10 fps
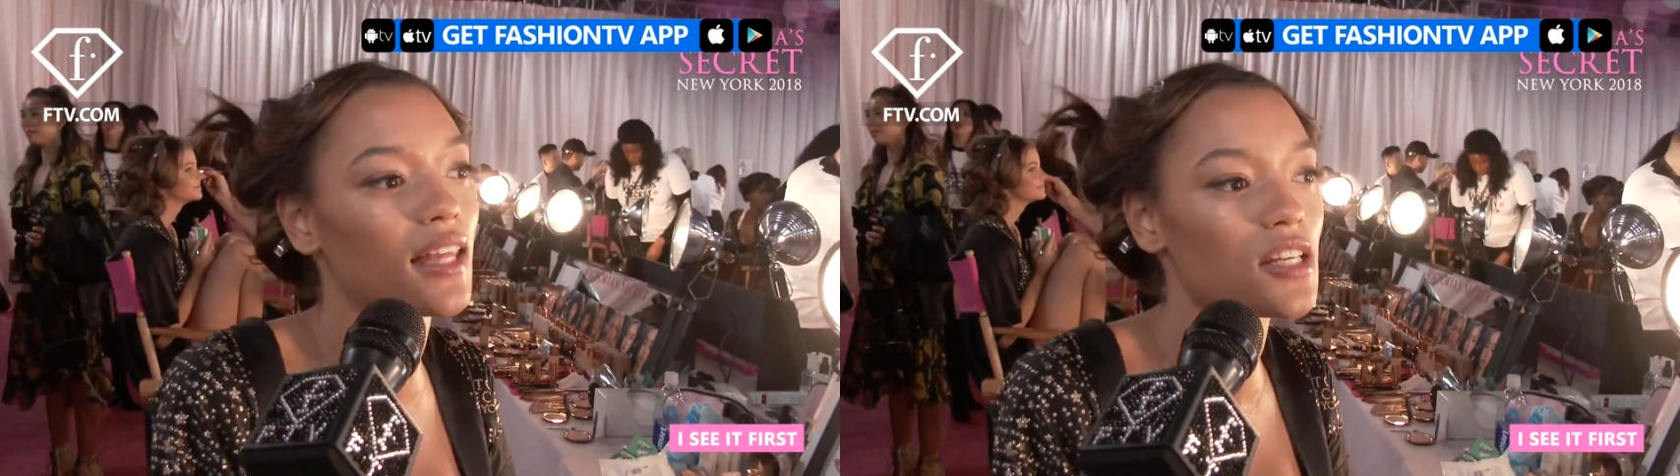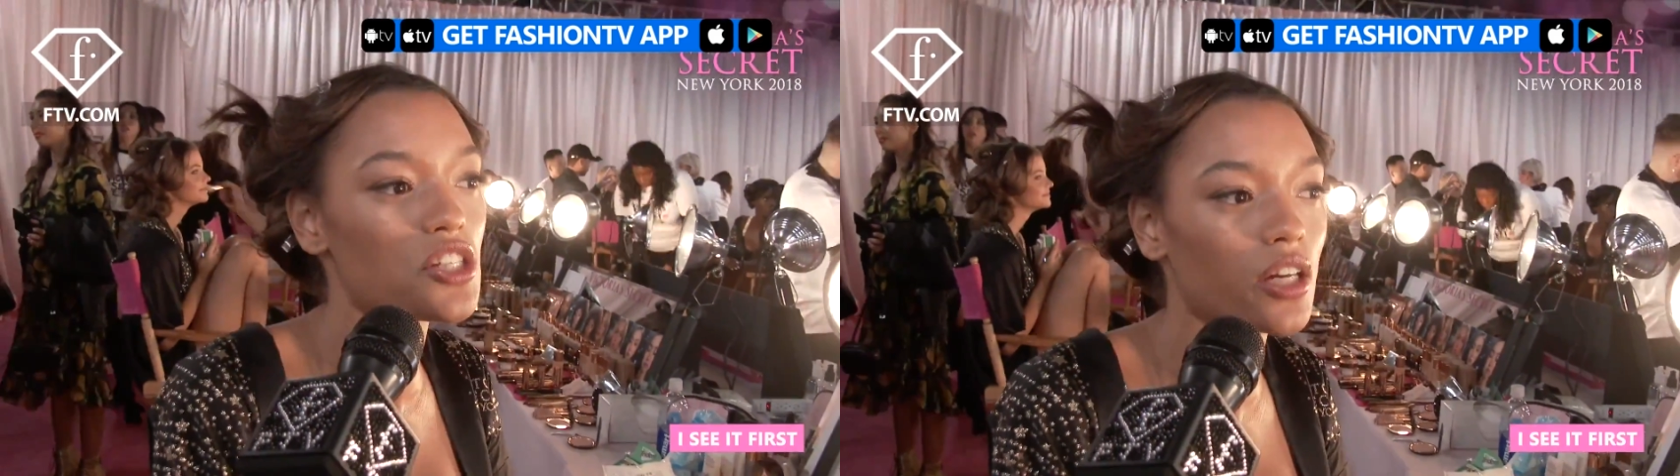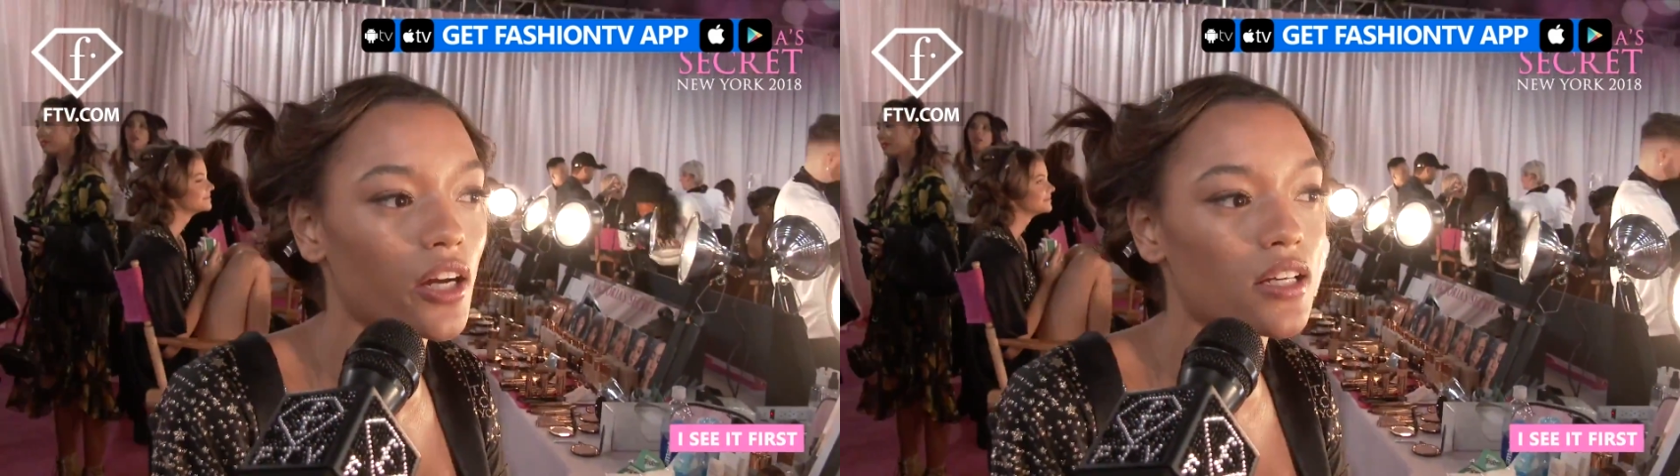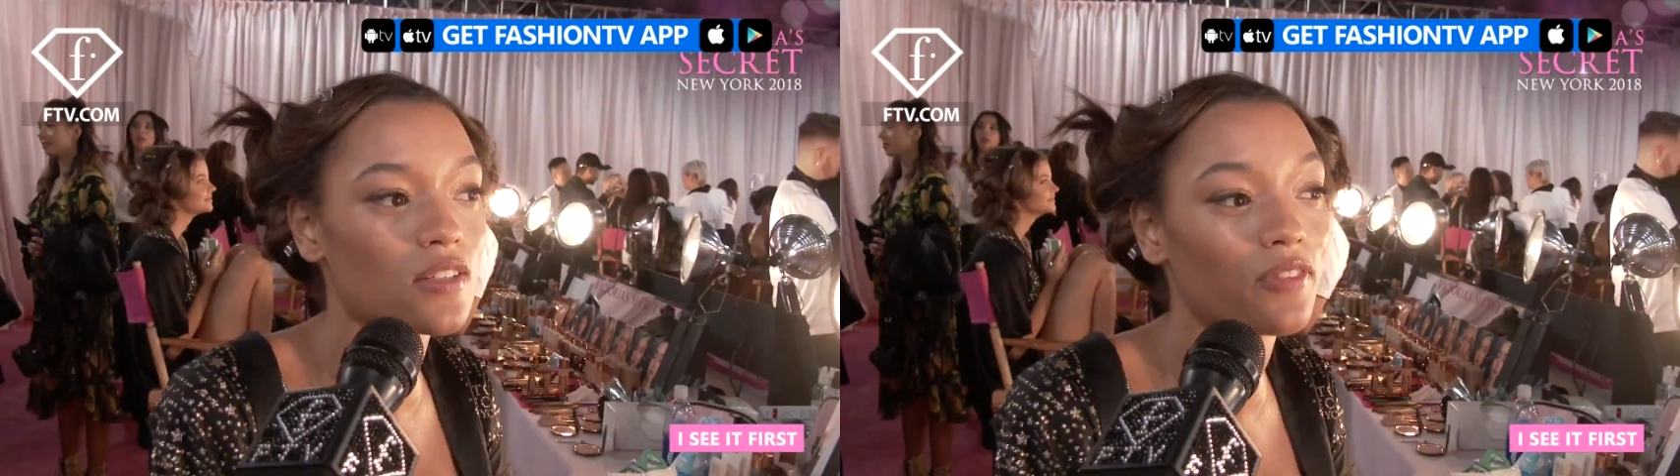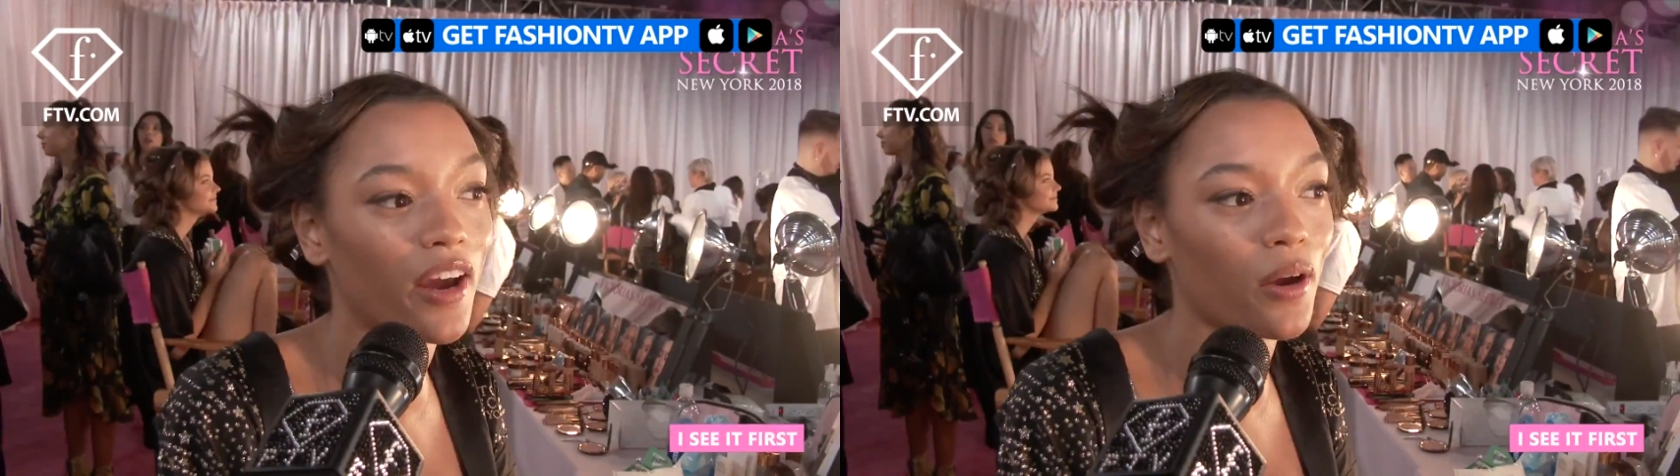this year is
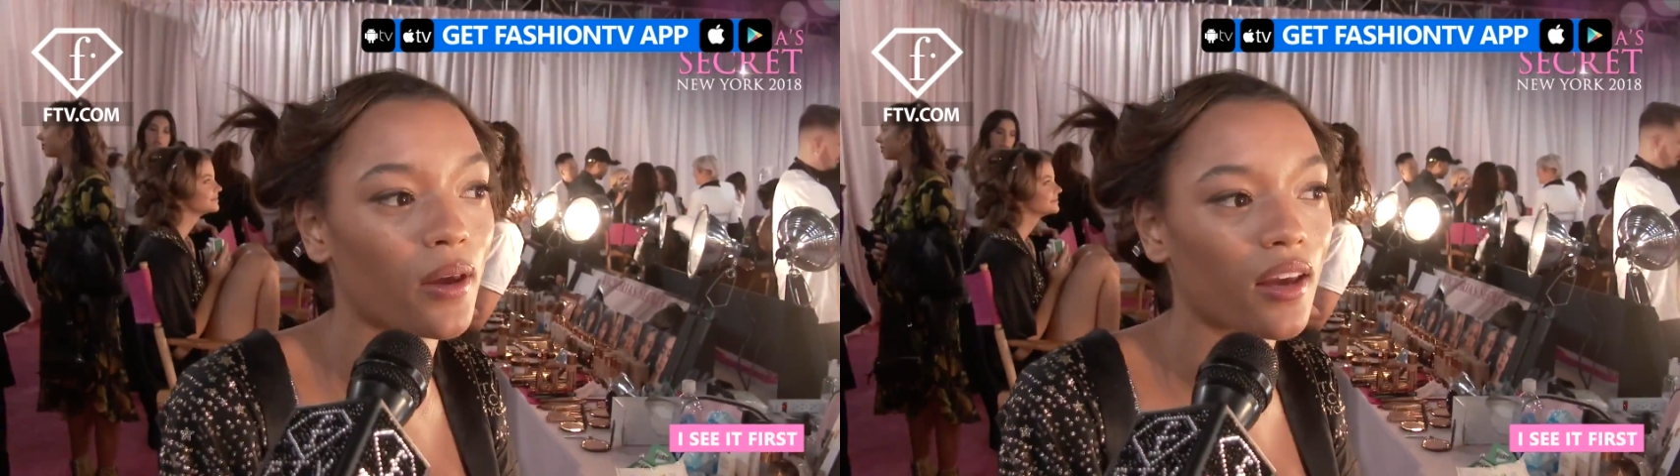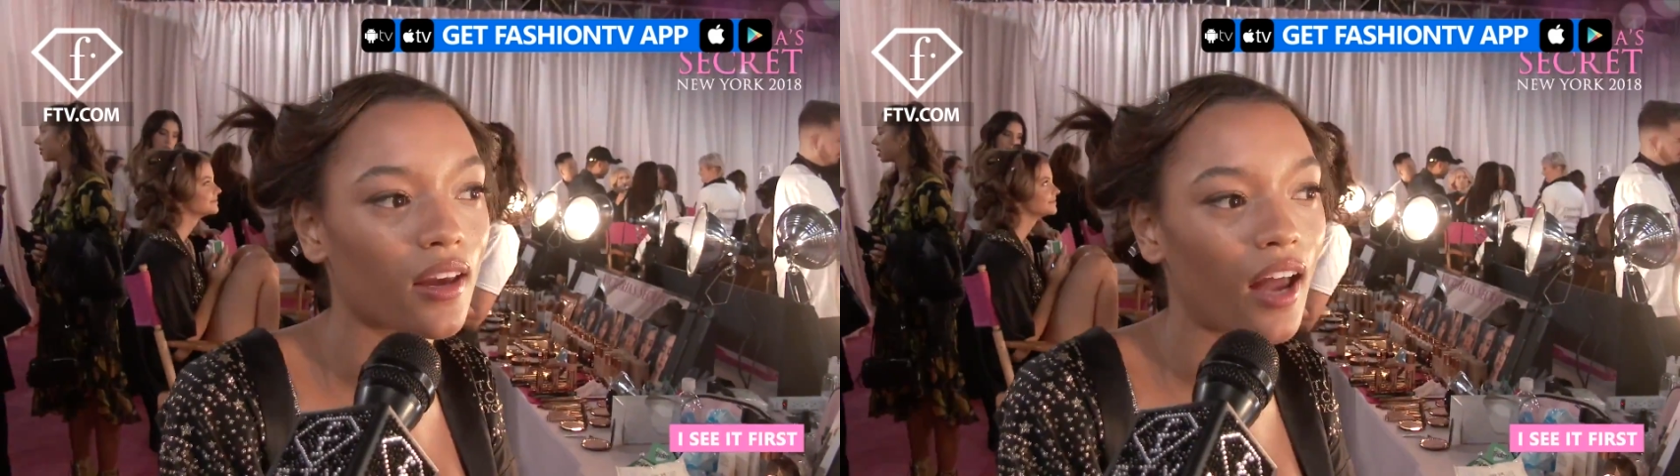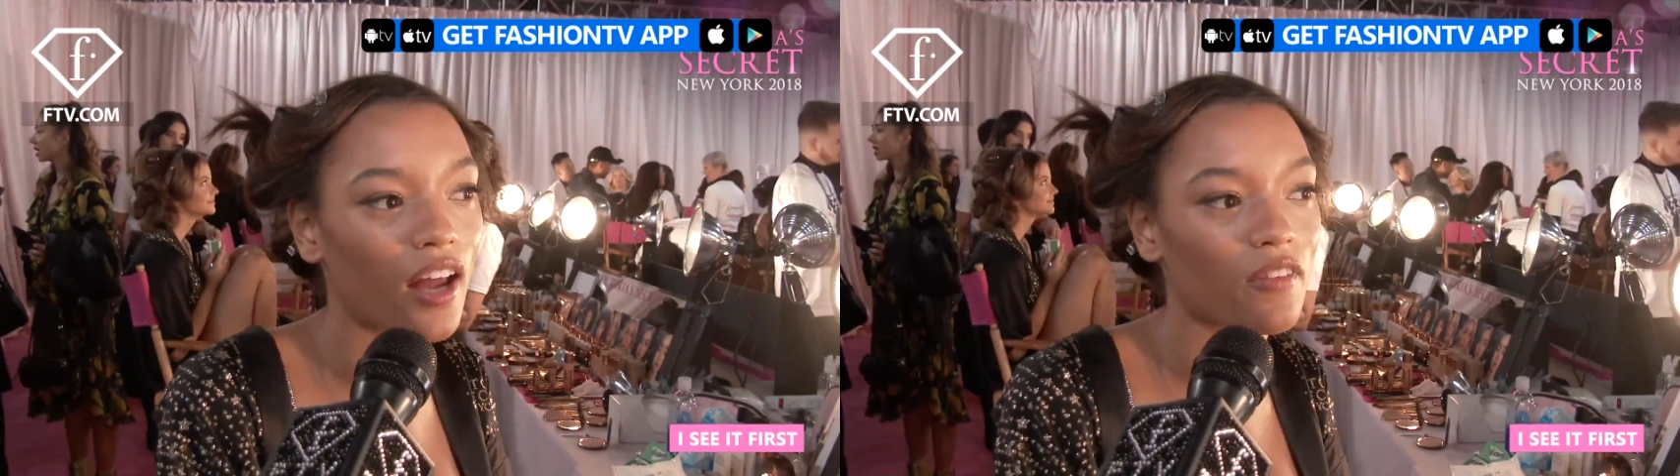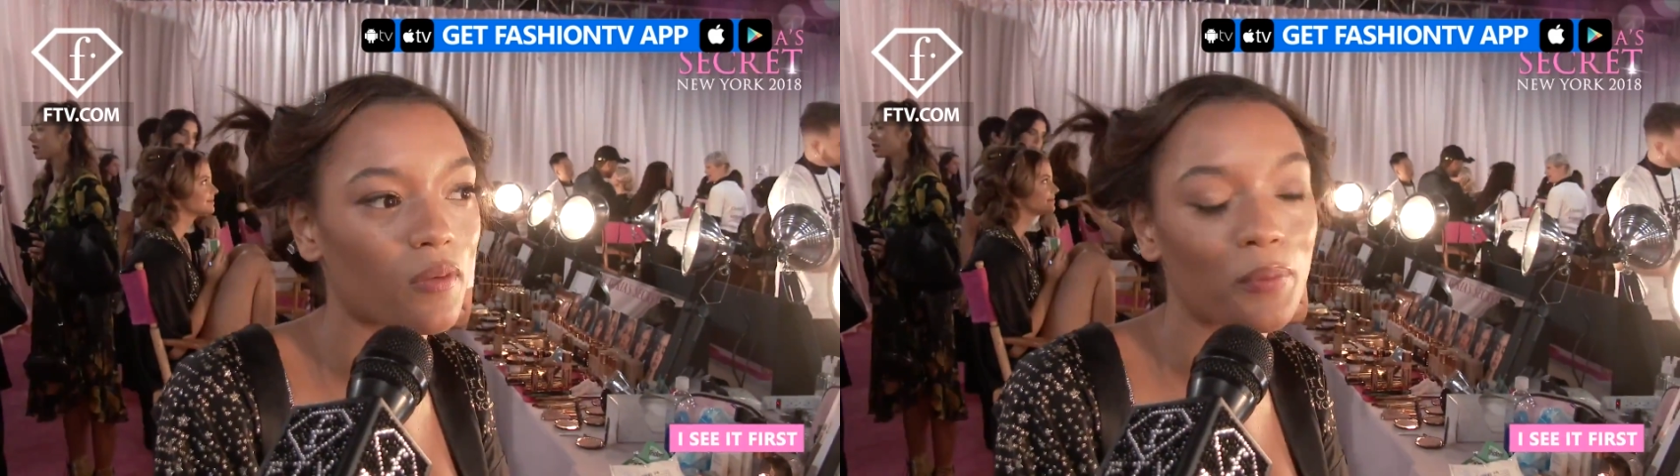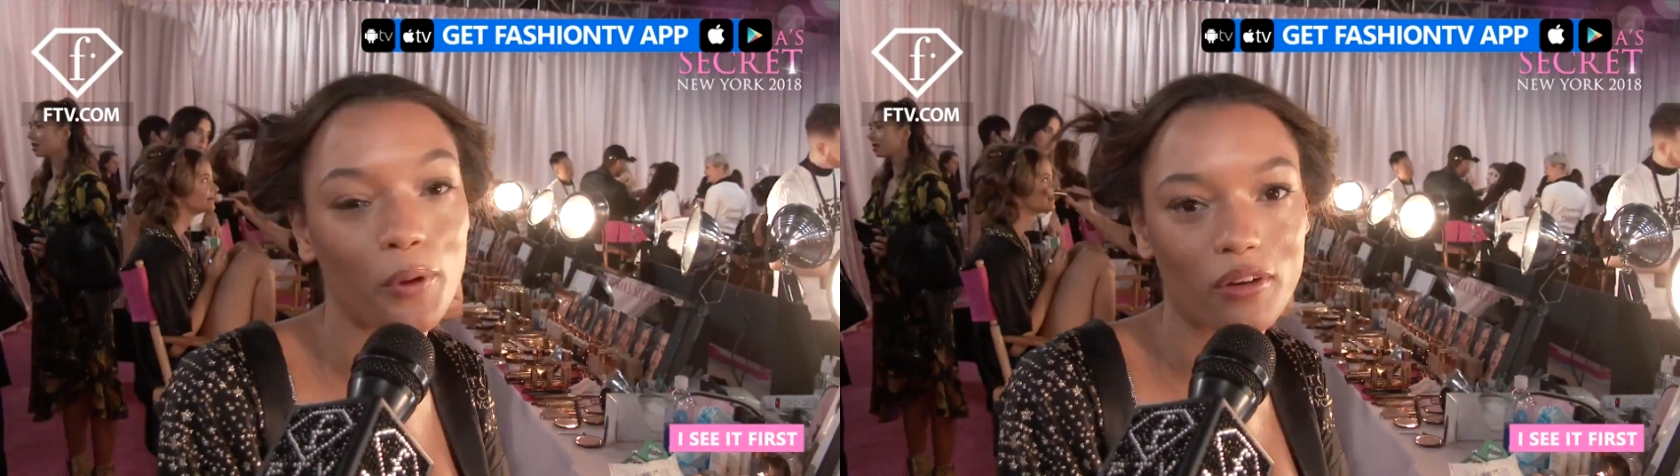very kind of
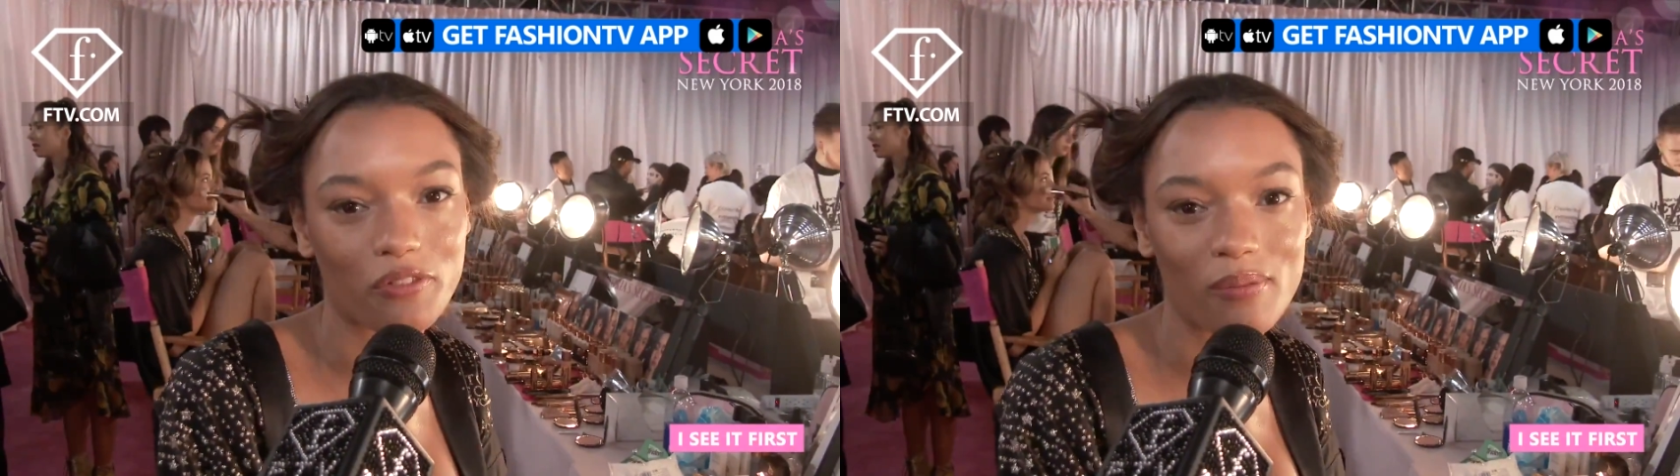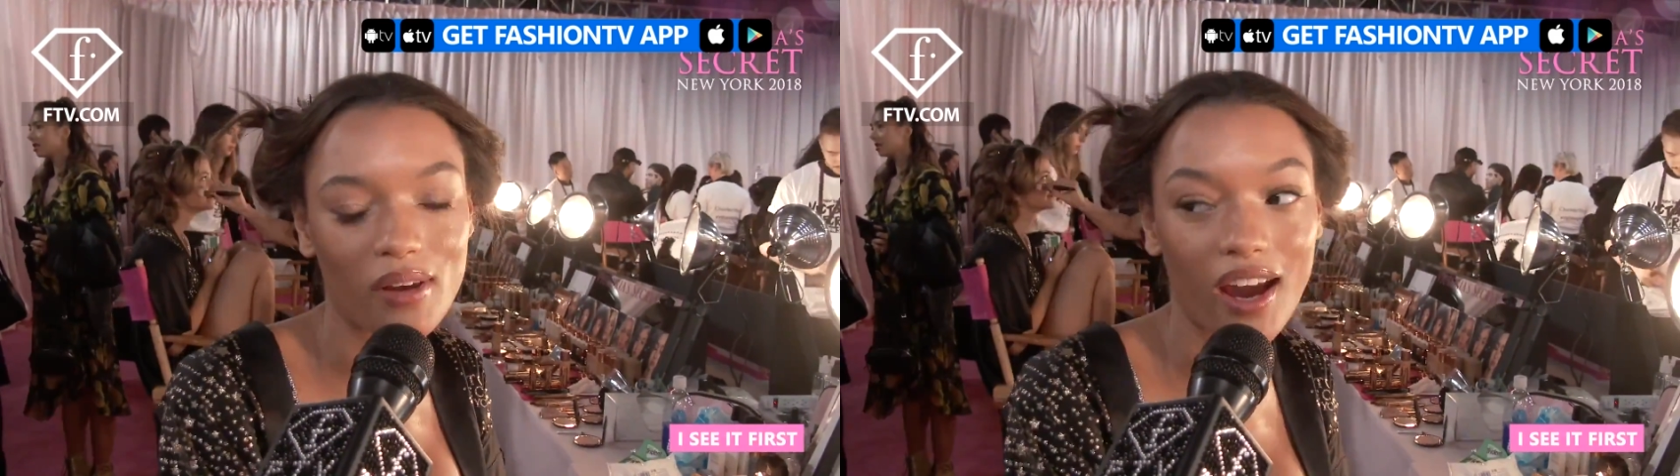important for me.